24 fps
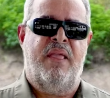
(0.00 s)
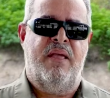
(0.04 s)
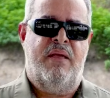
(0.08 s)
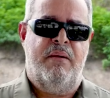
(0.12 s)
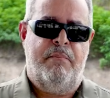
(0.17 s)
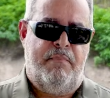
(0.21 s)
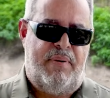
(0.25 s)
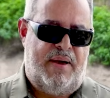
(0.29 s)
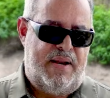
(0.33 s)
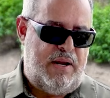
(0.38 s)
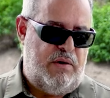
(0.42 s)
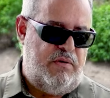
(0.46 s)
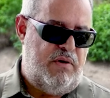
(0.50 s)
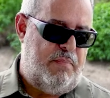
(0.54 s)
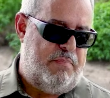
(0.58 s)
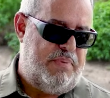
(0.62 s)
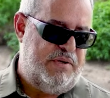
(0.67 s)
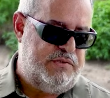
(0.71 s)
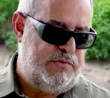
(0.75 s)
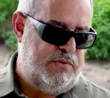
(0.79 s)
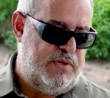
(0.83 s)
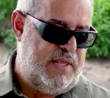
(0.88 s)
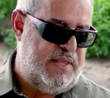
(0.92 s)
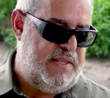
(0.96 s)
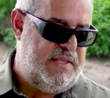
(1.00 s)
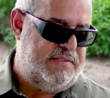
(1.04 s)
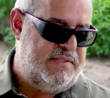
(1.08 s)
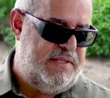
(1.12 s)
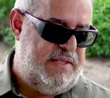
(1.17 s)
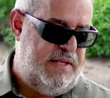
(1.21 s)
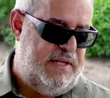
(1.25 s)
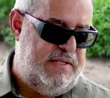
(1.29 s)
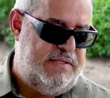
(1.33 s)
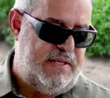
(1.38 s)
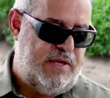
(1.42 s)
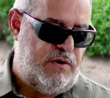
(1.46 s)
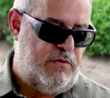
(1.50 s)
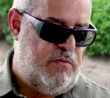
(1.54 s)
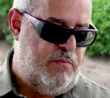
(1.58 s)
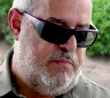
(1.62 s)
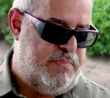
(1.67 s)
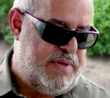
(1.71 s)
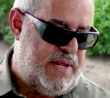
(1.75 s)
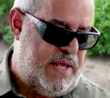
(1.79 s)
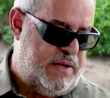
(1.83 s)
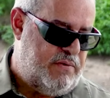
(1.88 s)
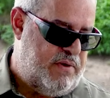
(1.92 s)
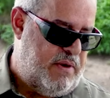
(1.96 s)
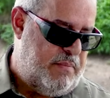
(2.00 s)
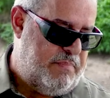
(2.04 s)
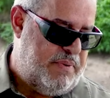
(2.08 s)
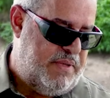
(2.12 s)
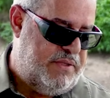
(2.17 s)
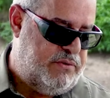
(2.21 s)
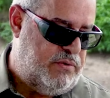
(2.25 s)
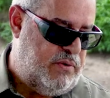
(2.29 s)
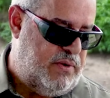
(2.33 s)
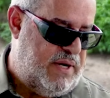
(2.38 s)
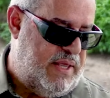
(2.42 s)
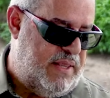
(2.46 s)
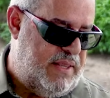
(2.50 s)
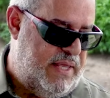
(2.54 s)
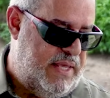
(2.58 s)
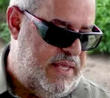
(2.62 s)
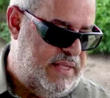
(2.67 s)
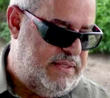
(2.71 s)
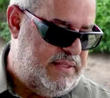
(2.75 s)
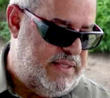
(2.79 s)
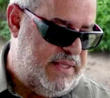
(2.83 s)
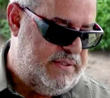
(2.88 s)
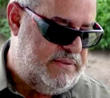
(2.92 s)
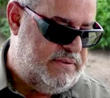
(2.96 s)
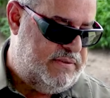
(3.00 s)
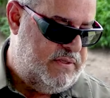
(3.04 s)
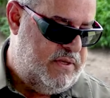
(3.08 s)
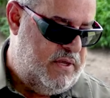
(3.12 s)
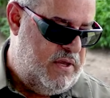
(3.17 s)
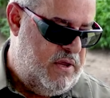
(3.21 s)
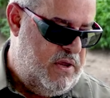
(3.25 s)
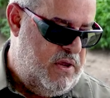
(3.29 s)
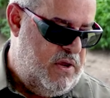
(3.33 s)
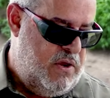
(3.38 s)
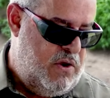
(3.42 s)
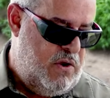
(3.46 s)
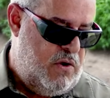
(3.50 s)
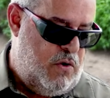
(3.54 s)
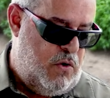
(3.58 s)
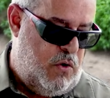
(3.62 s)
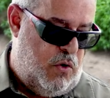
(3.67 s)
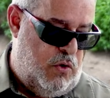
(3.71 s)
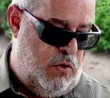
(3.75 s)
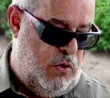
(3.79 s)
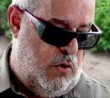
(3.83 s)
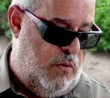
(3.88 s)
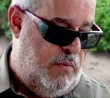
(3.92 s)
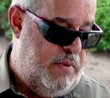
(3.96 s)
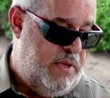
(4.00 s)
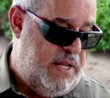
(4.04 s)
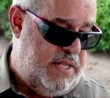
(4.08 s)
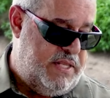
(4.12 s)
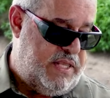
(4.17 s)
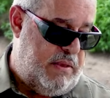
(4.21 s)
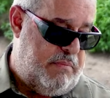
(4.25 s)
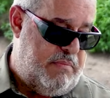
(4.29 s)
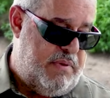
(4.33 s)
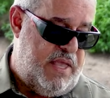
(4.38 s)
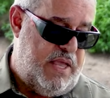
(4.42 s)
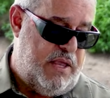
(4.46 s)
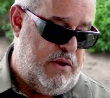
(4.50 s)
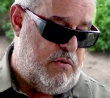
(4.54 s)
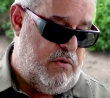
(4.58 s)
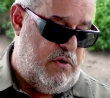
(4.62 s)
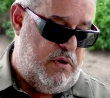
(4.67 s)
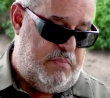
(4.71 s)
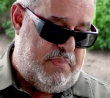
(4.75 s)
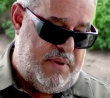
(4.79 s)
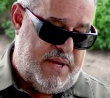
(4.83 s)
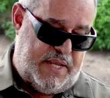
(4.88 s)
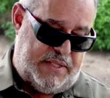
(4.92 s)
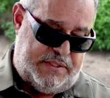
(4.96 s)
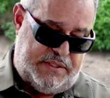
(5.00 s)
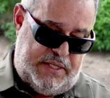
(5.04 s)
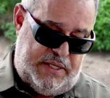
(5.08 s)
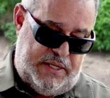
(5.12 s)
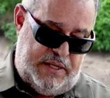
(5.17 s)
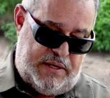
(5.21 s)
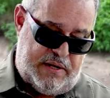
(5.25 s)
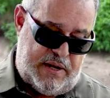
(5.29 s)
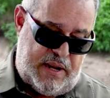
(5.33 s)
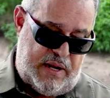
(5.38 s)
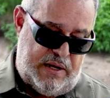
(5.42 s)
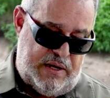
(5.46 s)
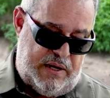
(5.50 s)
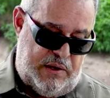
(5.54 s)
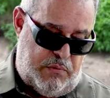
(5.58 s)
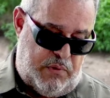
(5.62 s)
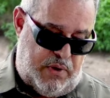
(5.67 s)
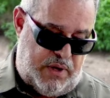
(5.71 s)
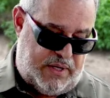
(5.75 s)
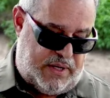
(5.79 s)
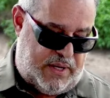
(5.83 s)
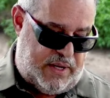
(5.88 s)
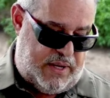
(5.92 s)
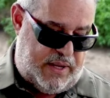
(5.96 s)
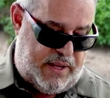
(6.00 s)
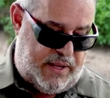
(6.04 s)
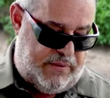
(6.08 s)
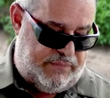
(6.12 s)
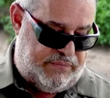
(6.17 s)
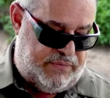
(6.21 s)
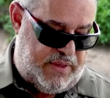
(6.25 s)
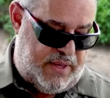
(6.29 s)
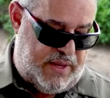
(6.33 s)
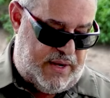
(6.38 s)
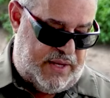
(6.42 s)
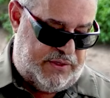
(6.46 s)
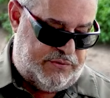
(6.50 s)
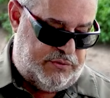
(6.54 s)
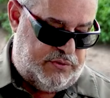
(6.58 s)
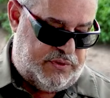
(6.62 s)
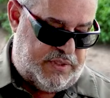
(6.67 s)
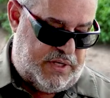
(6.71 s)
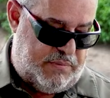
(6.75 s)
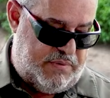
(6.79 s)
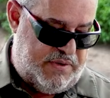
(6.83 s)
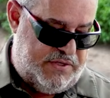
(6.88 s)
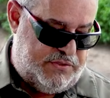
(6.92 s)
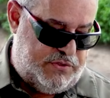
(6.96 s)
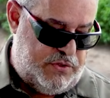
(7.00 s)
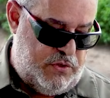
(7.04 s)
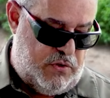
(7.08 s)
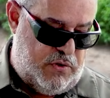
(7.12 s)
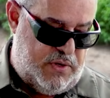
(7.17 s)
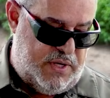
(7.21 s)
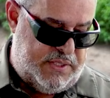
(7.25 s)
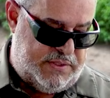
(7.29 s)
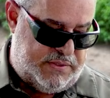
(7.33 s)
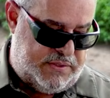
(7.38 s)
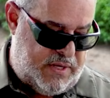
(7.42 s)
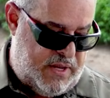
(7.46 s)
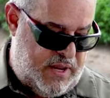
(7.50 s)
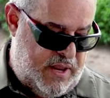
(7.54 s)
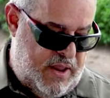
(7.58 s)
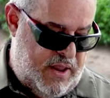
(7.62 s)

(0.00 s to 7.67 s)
for a person to decide to buy one of these pistols or not. It also comes with the Picatinny rail, just like the other versions.